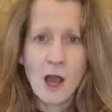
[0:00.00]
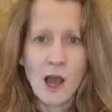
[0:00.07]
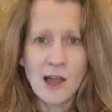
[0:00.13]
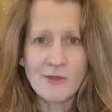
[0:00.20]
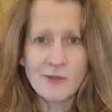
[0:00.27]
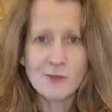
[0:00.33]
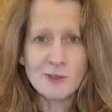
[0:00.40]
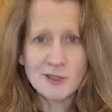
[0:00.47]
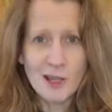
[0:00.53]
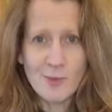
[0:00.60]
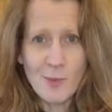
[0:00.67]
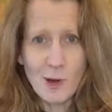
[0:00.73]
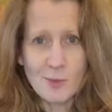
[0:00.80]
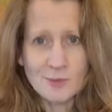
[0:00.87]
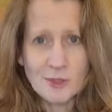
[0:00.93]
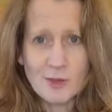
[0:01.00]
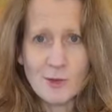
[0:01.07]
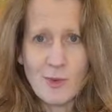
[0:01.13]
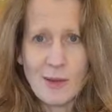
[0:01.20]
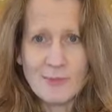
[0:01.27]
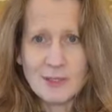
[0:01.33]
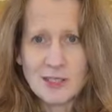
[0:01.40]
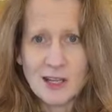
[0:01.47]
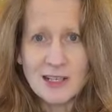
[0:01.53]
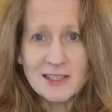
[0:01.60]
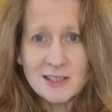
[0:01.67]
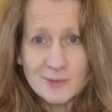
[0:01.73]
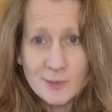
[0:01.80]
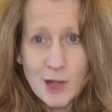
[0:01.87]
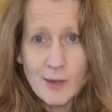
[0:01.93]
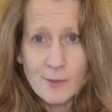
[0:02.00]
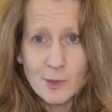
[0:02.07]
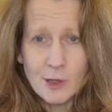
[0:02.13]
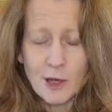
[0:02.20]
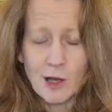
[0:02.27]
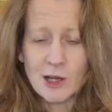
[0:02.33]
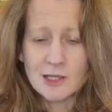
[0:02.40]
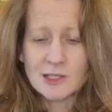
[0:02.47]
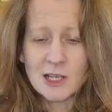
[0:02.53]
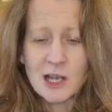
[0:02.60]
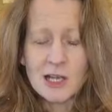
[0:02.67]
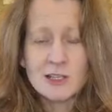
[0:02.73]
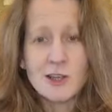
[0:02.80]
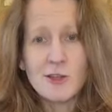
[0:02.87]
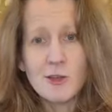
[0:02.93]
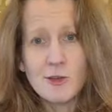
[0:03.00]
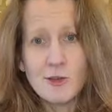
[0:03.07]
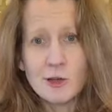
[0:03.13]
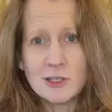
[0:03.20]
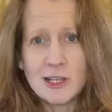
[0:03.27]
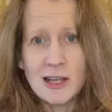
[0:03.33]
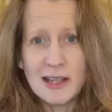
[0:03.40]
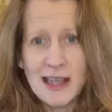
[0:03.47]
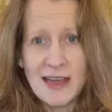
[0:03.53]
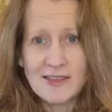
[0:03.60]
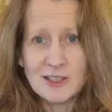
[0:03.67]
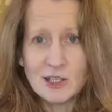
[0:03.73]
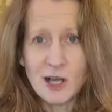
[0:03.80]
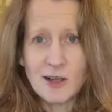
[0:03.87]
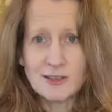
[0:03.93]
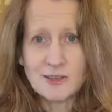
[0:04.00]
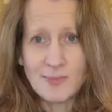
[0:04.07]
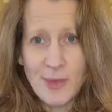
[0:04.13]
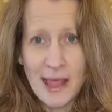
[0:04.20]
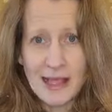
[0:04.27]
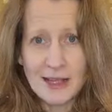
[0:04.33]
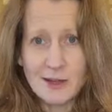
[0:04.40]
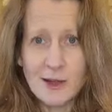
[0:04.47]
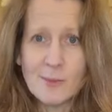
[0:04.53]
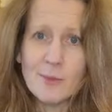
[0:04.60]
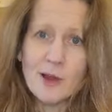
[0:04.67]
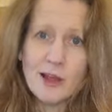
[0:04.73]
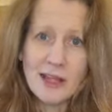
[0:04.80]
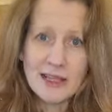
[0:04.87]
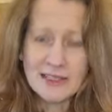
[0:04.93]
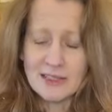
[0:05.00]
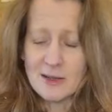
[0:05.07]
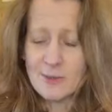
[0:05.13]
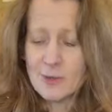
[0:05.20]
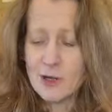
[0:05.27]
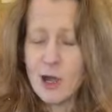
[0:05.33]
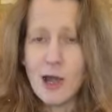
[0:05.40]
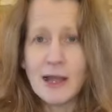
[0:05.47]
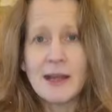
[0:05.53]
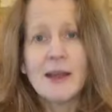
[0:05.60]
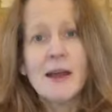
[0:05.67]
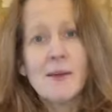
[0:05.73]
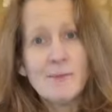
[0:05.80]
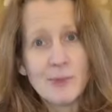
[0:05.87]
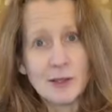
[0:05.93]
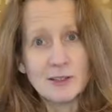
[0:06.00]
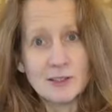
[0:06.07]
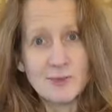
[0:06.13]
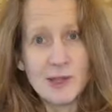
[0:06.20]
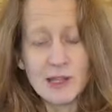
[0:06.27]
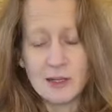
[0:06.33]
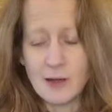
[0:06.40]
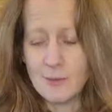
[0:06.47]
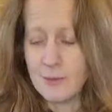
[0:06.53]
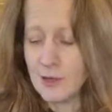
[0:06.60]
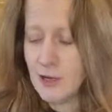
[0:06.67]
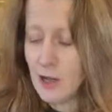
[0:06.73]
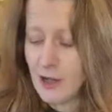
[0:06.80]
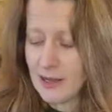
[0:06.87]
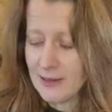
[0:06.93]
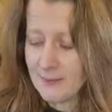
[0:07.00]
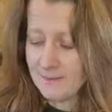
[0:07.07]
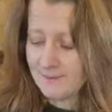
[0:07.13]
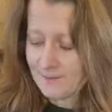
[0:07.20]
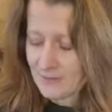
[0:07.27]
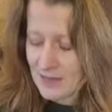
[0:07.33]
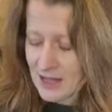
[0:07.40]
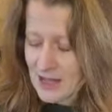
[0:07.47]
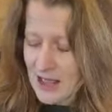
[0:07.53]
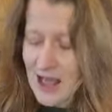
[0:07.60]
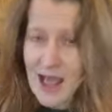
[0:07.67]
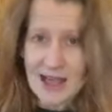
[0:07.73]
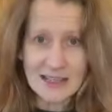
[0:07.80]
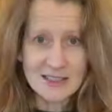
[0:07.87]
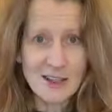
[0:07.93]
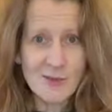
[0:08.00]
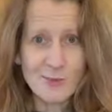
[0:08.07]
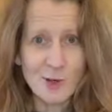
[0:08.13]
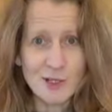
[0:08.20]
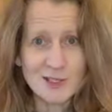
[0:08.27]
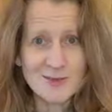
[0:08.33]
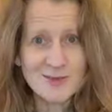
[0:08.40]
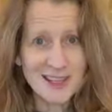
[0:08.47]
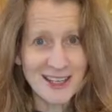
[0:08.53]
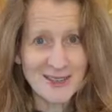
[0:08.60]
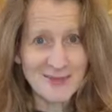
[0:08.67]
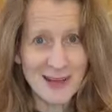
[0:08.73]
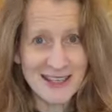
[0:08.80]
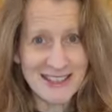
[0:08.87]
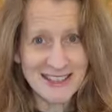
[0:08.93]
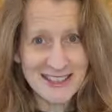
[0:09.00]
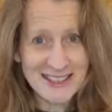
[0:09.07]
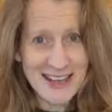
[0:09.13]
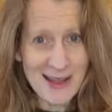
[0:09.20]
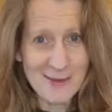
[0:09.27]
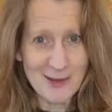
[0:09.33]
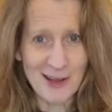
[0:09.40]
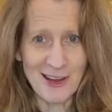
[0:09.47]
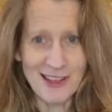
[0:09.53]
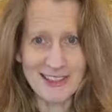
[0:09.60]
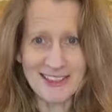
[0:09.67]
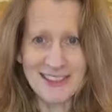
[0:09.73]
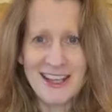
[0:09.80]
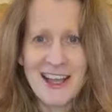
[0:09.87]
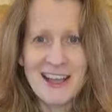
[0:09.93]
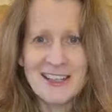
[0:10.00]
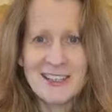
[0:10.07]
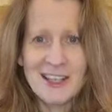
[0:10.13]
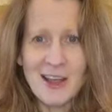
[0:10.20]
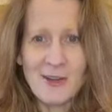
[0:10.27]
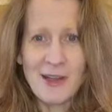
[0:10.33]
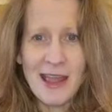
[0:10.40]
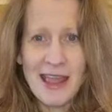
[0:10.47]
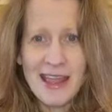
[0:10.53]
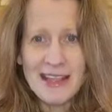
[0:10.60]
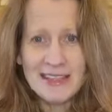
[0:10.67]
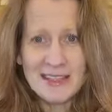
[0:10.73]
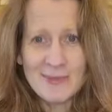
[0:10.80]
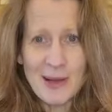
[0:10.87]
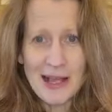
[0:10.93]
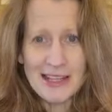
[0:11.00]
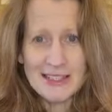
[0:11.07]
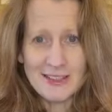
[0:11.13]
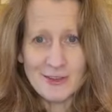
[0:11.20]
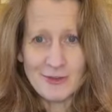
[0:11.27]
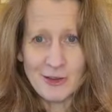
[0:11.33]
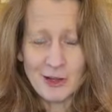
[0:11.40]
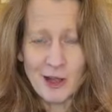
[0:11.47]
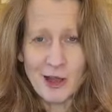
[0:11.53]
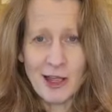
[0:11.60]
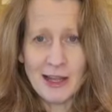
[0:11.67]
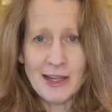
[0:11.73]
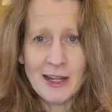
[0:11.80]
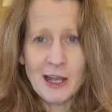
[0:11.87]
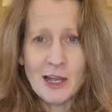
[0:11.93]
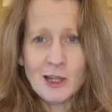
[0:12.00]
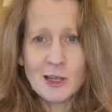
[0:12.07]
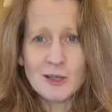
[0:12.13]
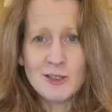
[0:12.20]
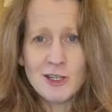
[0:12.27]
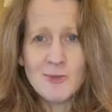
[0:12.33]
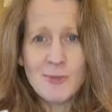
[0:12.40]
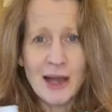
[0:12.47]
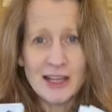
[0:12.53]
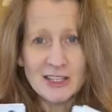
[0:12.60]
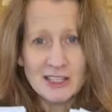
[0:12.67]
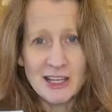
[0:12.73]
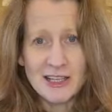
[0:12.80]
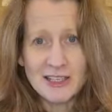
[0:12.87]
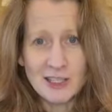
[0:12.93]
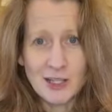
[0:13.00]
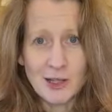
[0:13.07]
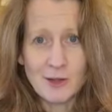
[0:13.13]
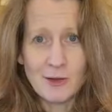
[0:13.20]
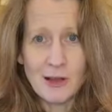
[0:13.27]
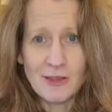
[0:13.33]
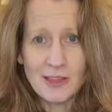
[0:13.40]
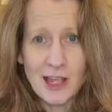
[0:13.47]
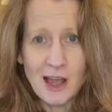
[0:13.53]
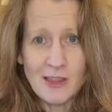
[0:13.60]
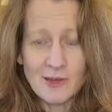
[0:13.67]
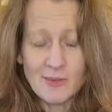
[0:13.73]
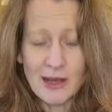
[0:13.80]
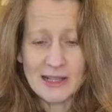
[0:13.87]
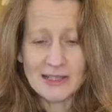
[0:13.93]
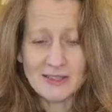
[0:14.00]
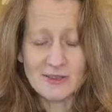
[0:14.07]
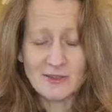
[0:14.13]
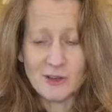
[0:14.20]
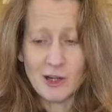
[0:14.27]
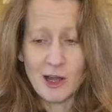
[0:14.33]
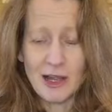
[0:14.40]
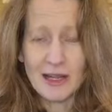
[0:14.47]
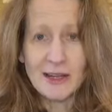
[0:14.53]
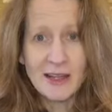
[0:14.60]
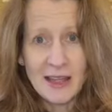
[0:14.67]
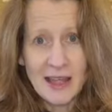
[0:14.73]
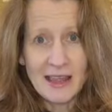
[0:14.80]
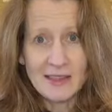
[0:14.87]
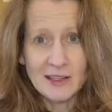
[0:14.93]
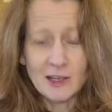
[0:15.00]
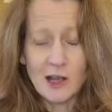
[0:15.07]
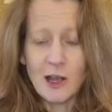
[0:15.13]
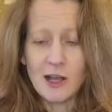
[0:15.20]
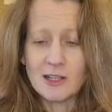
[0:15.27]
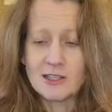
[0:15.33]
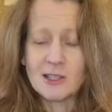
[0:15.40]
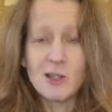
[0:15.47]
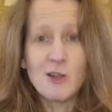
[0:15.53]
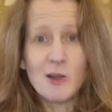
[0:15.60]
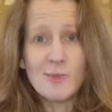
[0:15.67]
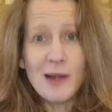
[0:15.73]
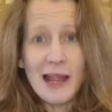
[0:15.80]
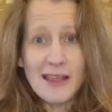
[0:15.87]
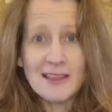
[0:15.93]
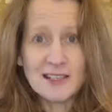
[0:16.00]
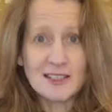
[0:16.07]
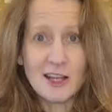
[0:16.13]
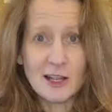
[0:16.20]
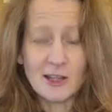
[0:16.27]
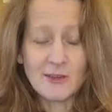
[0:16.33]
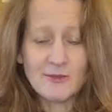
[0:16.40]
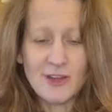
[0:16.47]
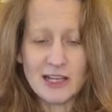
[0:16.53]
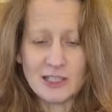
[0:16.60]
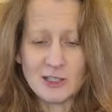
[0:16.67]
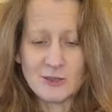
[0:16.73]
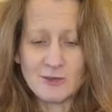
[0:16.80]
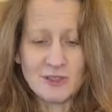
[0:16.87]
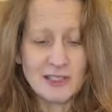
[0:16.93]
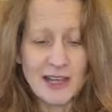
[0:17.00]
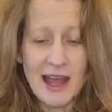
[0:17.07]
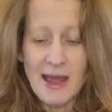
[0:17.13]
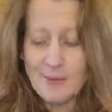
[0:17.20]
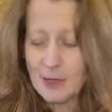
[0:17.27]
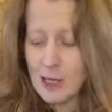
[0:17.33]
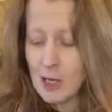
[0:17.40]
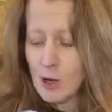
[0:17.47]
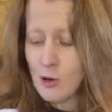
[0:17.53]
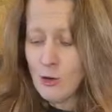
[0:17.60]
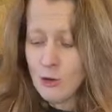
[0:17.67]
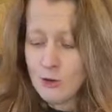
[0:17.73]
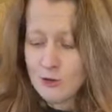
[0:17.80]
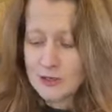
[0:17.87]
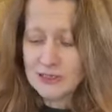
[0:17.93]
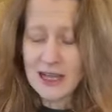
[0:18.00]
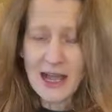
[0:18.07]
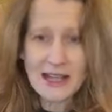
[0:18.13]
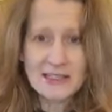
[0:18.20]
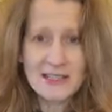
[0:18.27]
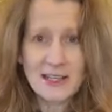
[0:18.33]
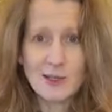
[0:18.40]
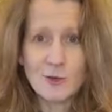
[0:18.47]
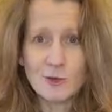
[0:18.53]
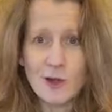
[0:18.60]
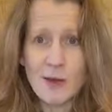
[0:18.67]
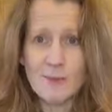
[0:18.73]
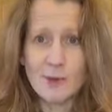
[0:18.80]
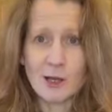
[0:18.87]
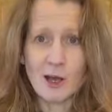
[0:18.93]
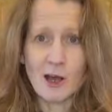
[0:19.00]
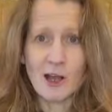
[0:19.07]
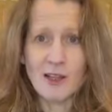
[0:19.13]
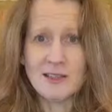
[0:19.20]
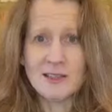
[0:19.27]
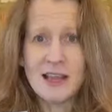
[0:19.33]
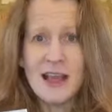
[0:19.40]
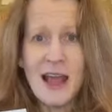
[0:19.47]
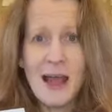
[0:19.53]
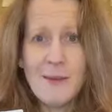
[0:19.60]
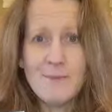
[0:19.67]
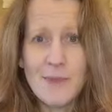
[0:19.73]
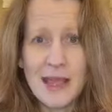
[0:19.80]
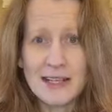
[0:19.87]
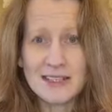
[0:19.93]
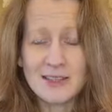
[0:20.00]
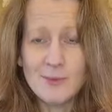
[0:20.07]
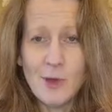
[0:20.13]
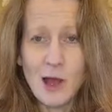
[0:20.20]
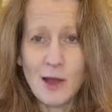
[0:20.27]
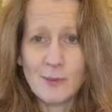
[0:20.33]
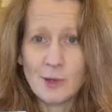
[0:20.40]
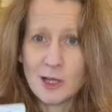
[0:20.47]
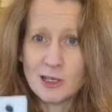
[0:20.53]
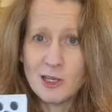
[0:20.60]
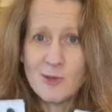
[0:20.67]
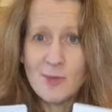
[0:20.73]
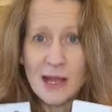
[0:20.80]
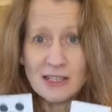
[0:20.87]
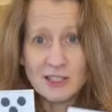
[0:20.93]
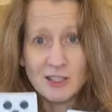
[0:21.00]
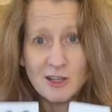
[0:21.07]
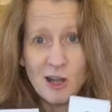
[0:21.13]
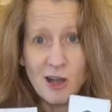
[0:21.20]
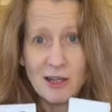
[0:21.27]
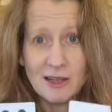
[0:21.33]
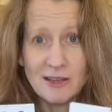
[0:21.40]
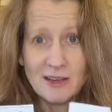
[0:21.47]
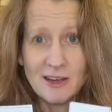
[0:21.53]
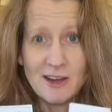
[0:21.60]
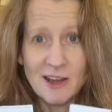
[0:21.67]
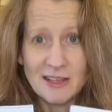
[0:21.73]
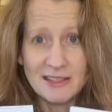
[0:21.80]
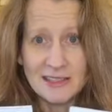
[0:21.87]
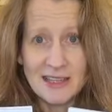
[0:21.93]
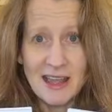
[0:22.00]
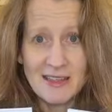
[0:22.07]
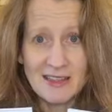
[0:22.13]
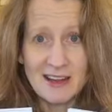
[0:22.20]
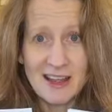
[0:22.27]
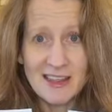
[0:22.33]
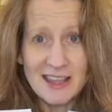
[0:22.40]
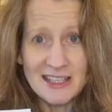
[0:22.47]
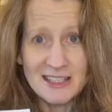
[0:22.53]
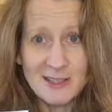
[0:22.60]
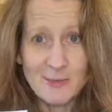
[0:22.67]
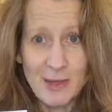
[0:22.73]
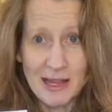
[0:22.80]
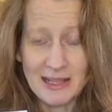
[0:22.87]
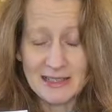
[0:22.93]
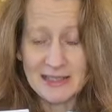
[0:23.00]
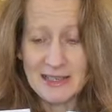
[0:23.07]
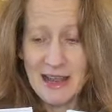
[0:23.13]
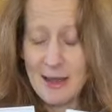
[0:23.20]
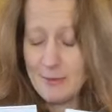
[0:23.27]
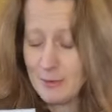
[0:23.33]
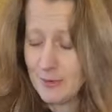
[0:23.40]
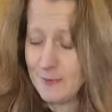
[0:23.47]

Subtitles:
I've also popped on the website some number cards so that you could get the child to pick a number. Here's a number 9, build me the number 9. And I've put some dice pattern snap cards. So here's the pattern for 9. Could you match it to the other pattern for 9 in the cards? You could play this like conventional snap, or you could add in your number cards and mix them up. Can you match a 9 and a 9 together like this to make a snap?